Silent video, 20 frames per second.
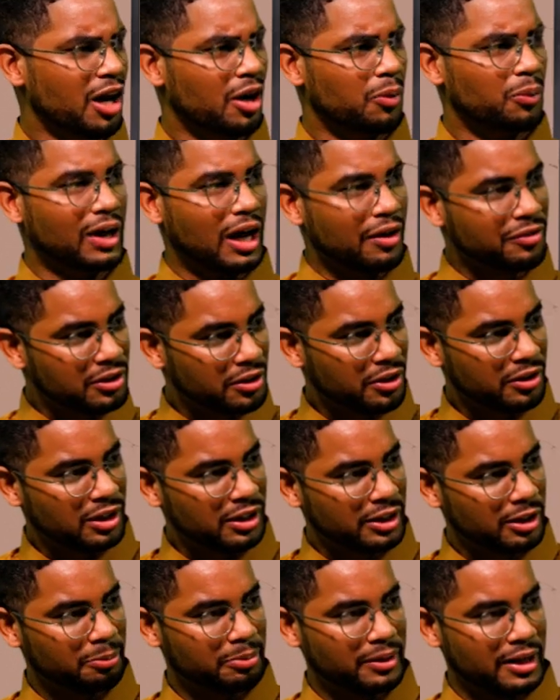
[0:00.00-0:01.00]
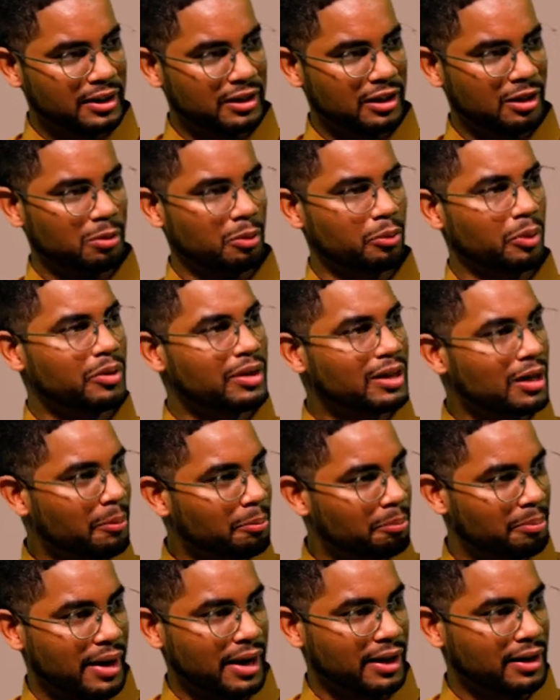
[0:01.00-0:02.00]
We have to go on a little break now, but when we come
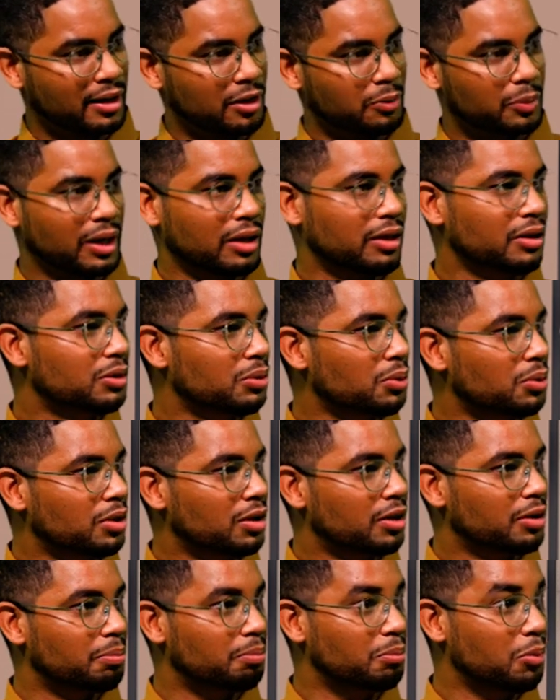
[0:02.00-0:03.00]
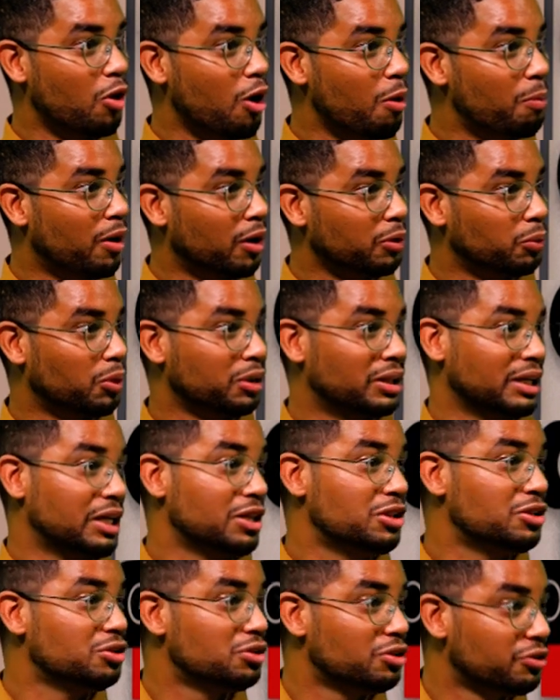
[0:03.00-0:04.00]
back, we're going to talk more about what
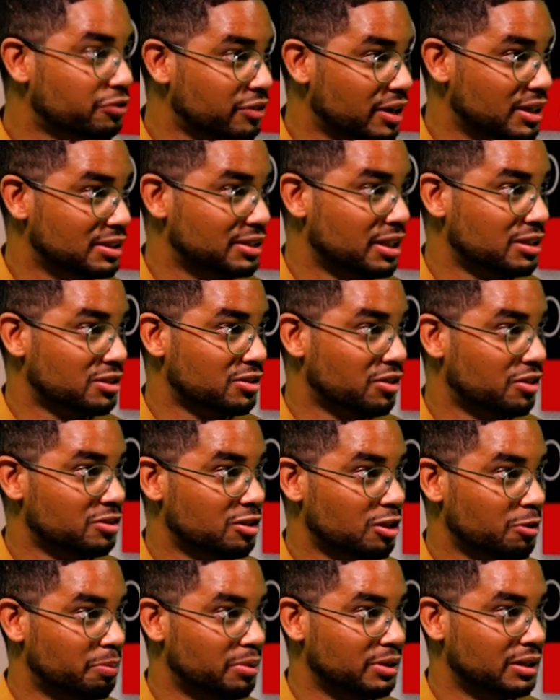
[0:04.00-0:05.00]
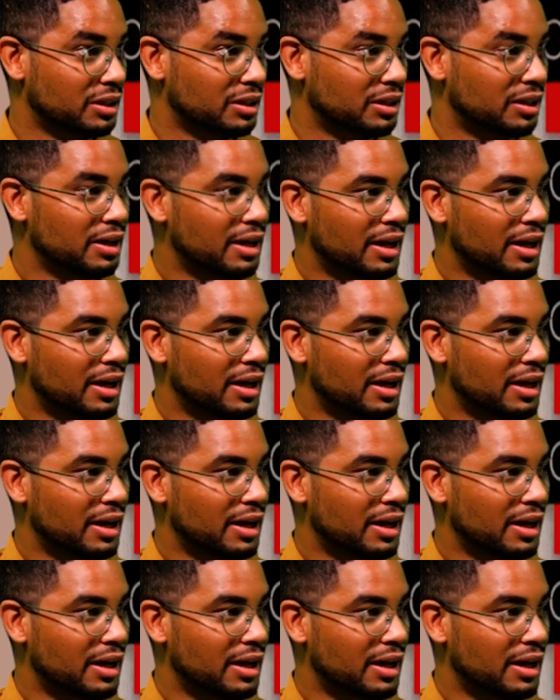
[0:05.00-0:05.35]
issues you face as an entrepreneur,